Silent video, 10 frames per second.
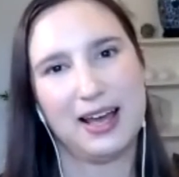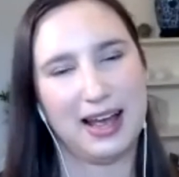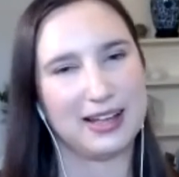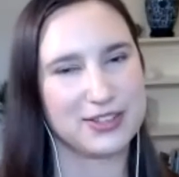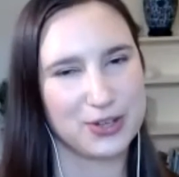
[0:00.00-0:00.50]

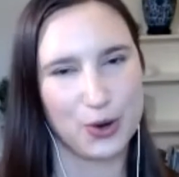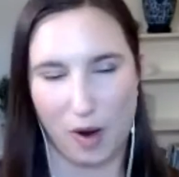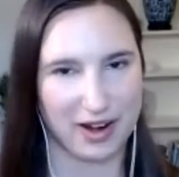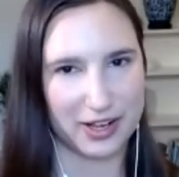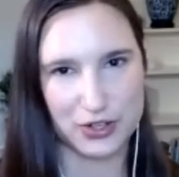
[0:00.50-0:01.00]
And so
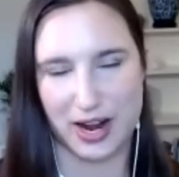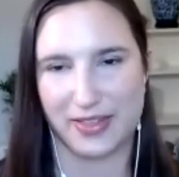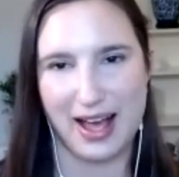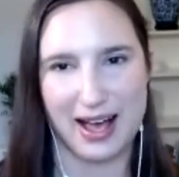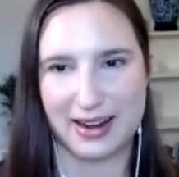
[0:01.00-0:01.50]
why not try
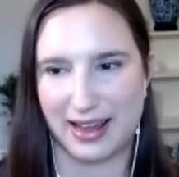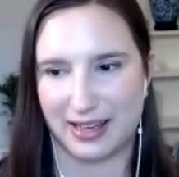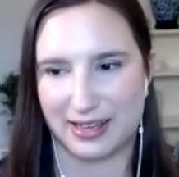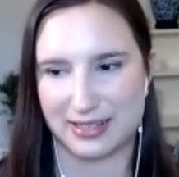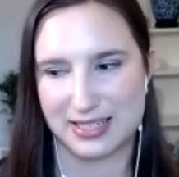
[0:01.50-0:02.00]
that?
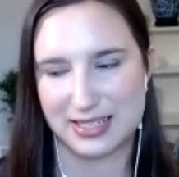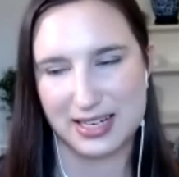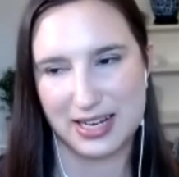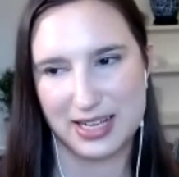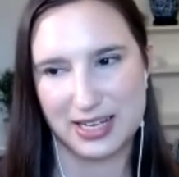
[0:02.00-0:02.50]
And,
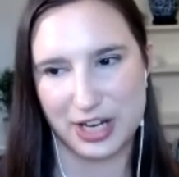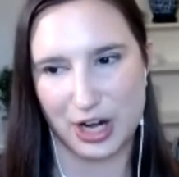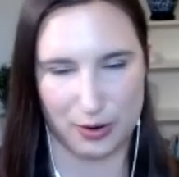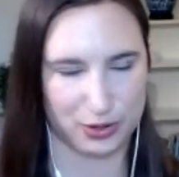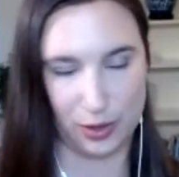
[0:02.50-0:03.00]

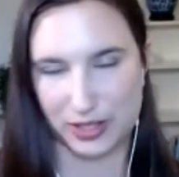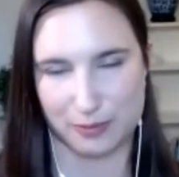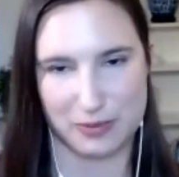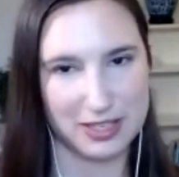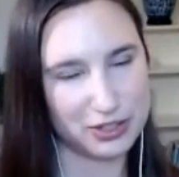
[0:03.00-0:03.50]
so I went to
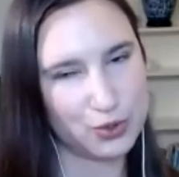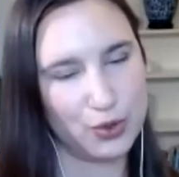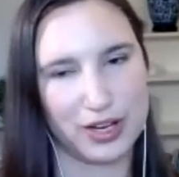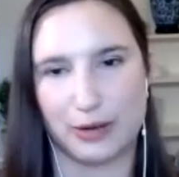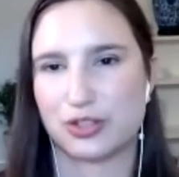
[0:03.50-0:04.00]
PT
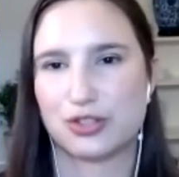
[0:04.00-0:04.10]
school, and I was